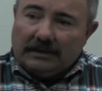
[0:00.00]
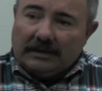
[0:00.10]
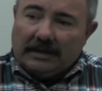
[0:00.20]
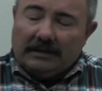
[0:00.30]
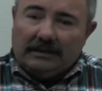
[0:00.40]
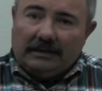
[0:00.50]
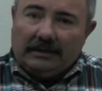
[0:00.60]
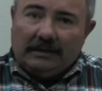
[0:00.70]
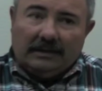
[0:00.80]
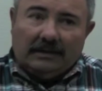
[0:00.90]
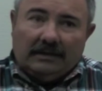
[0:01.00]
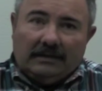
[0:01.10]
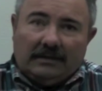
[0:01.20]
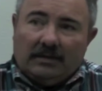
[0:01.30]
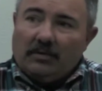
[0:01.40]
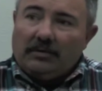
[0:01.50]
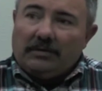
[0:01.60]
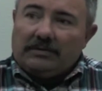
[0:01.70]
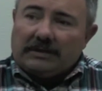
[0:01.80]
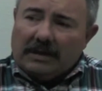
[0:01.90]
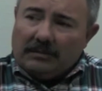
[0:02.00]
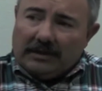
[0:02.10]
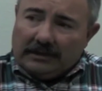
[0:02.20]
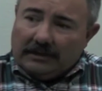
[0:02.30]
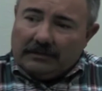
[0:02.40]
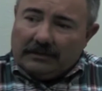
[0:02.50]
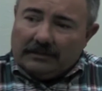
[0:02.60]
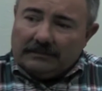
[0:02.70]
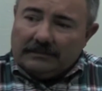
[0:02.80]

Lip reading: had the MOU signed by the governor